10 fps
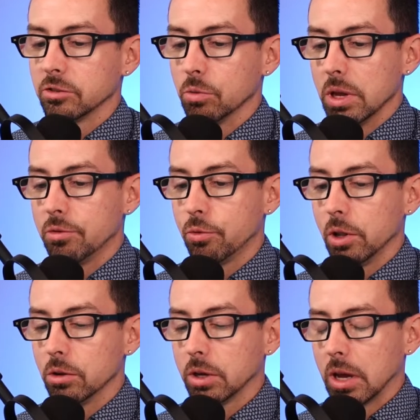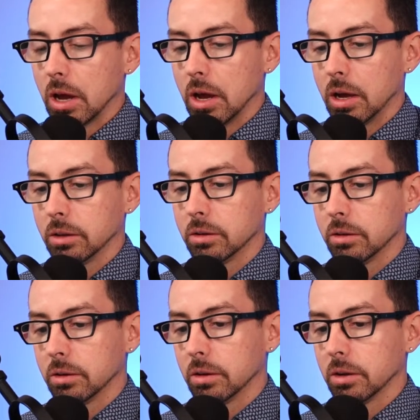if we look at
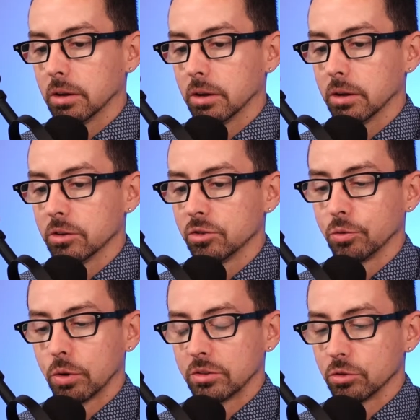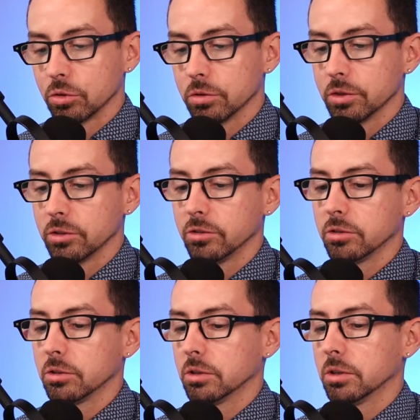software as a service,
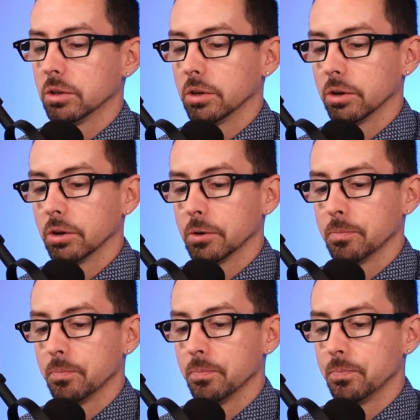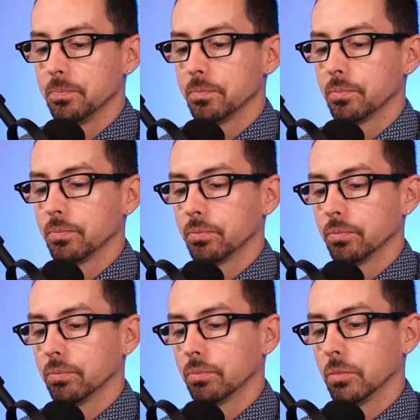you
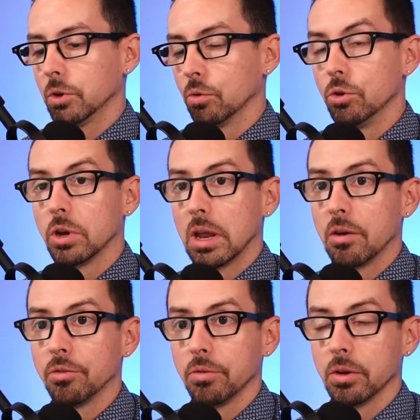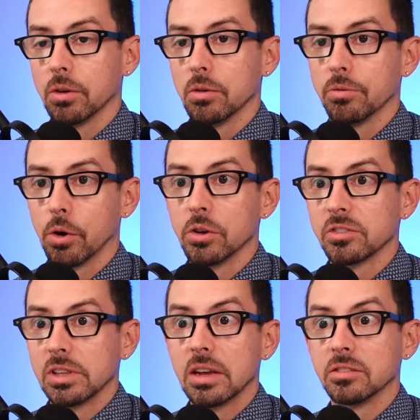could have various
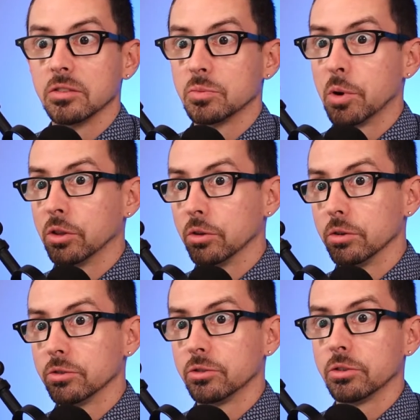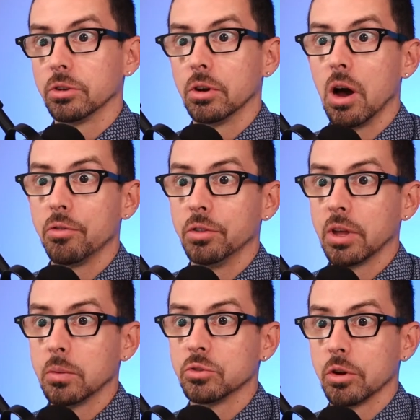license bundles.
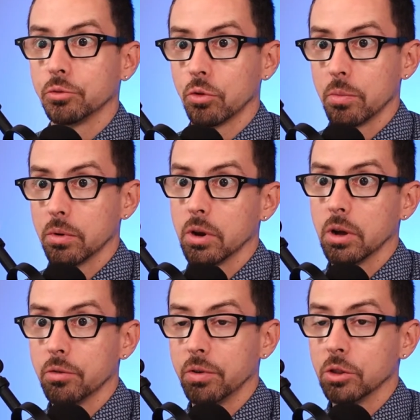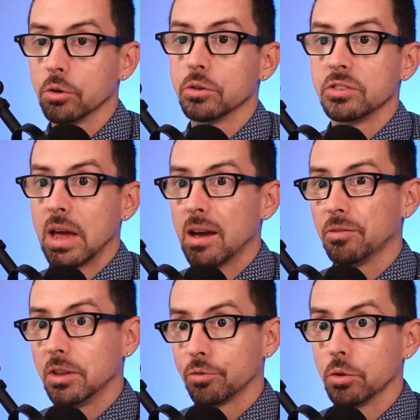Oftentimes, software vendors have
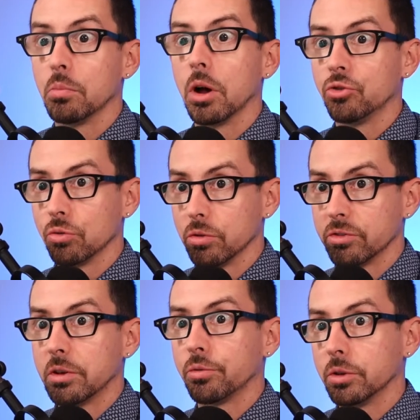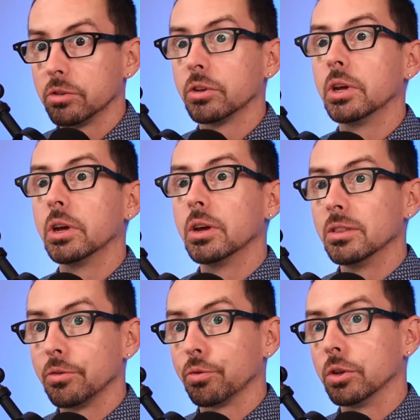different modules,
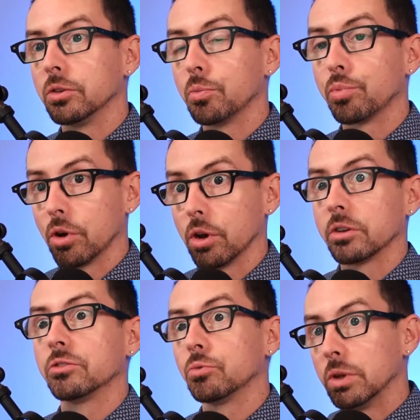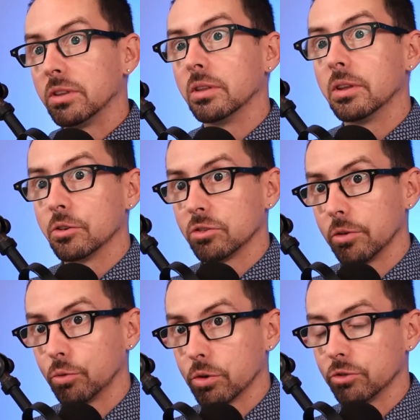different products within their
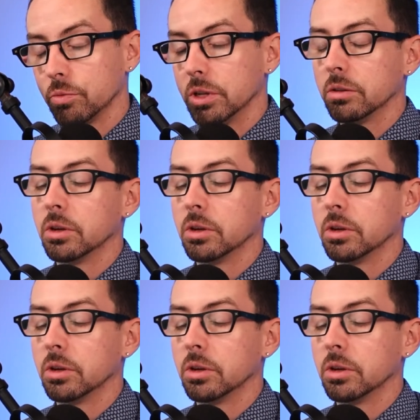software suite.